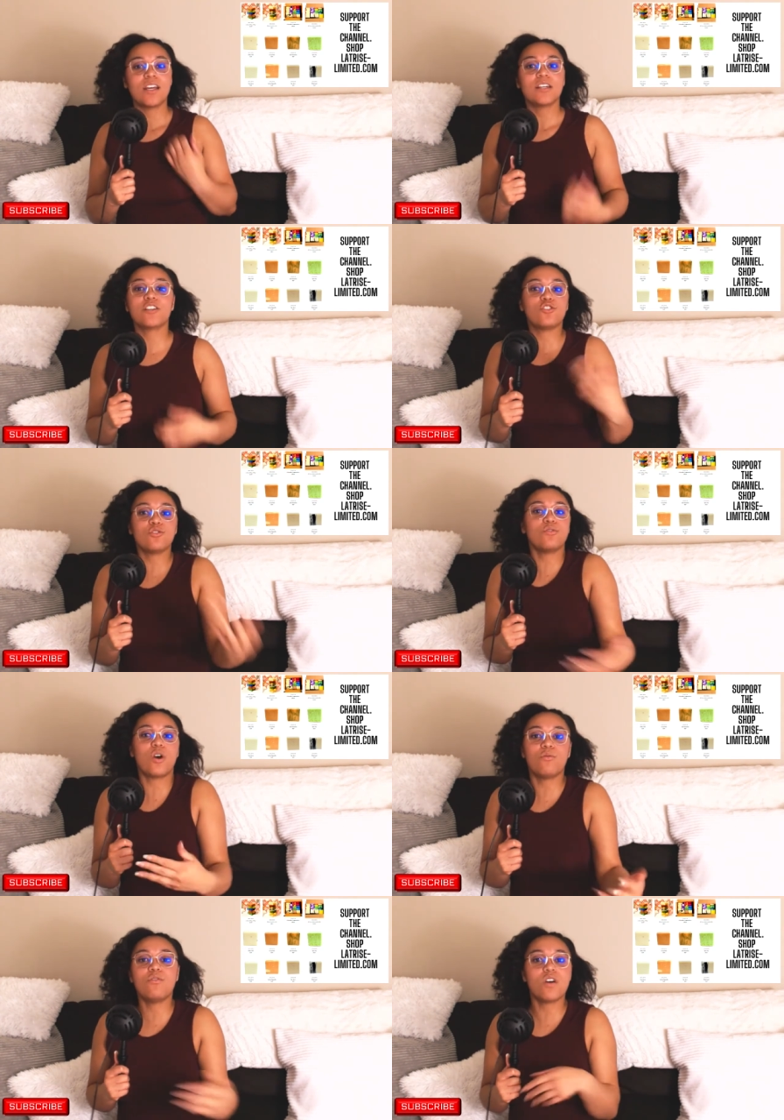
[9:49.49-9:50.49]
'Cause you
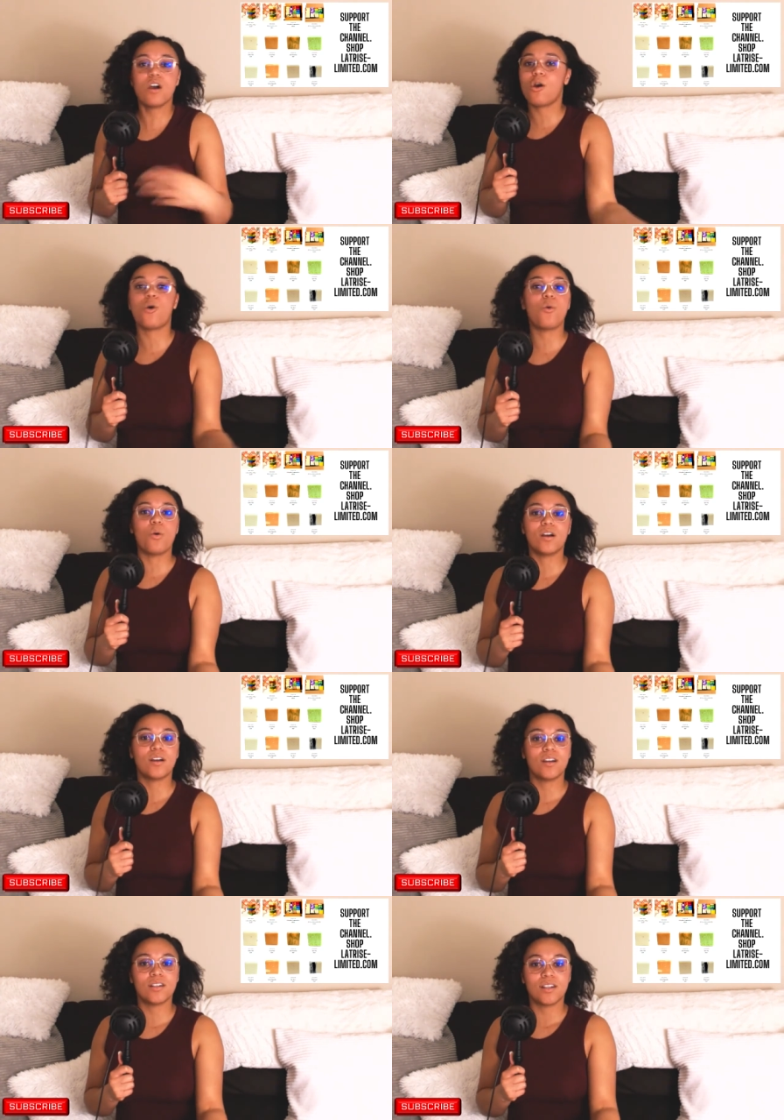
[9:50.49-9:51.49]
don't know.
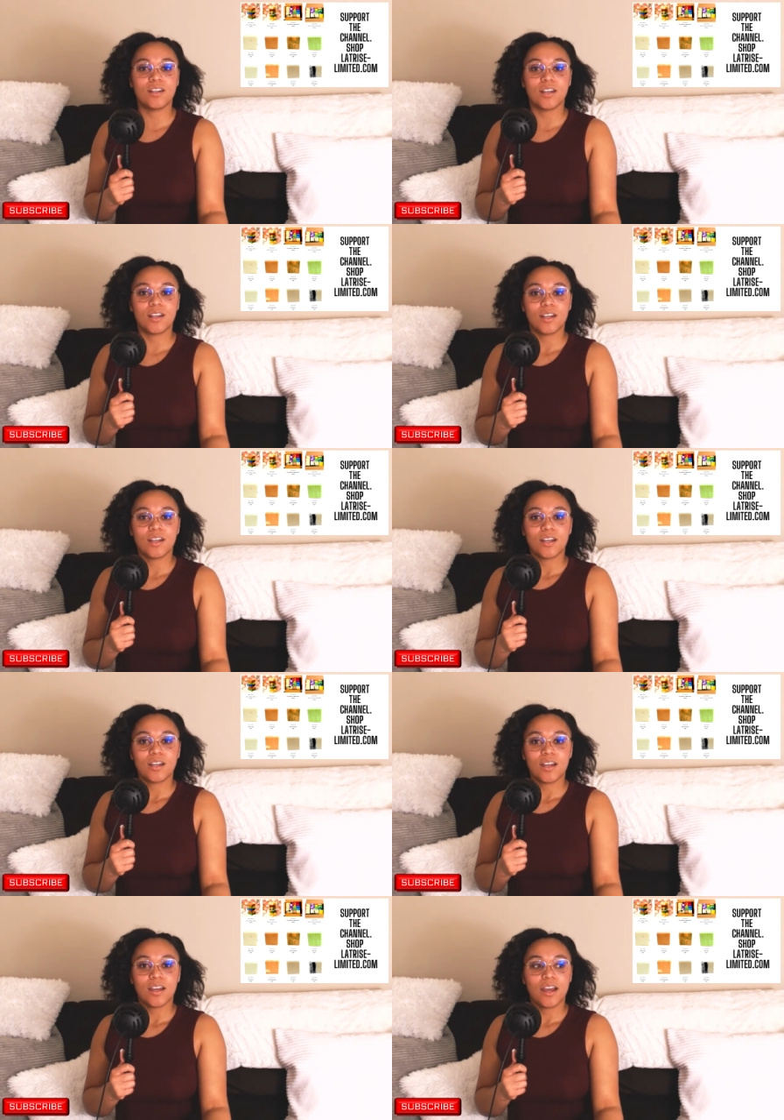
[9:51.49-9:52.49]

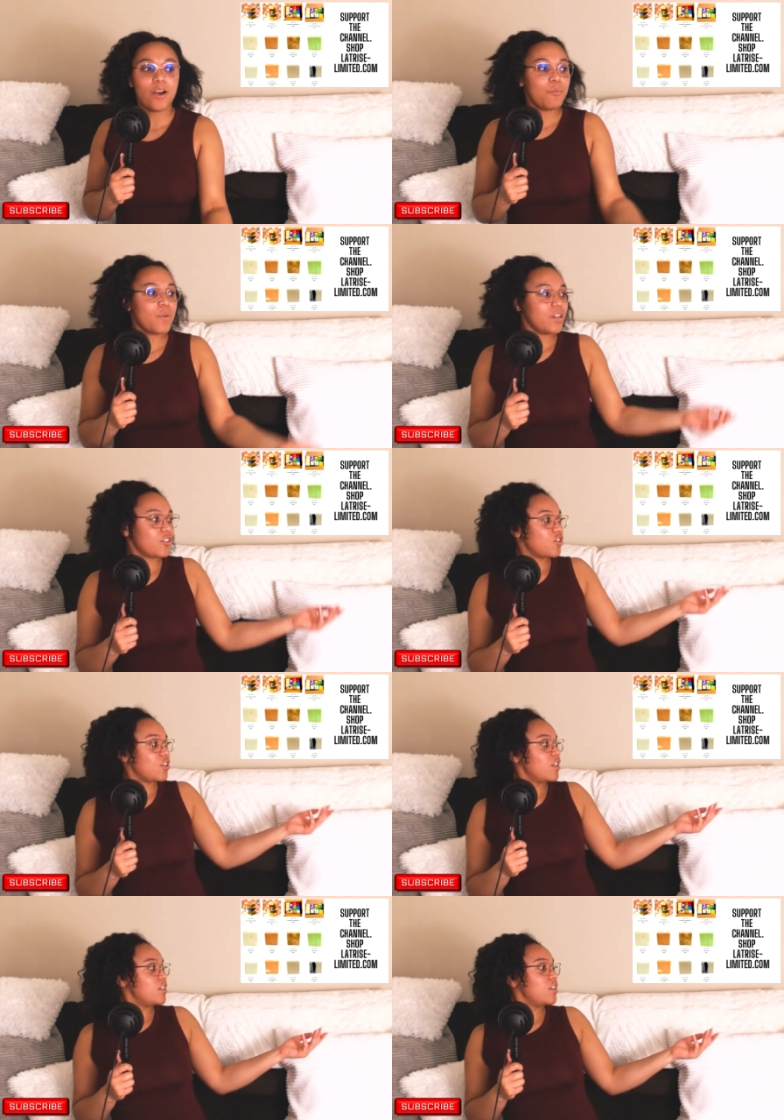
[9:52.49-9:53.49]
How much
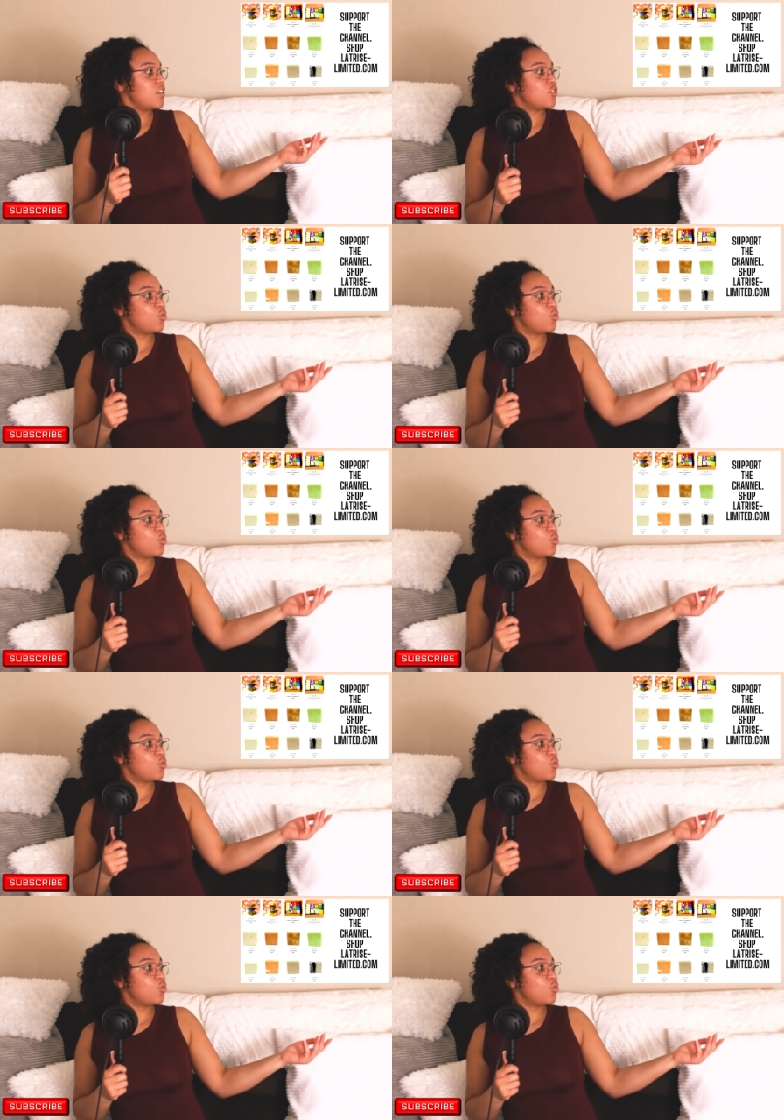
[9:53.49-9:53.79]
is it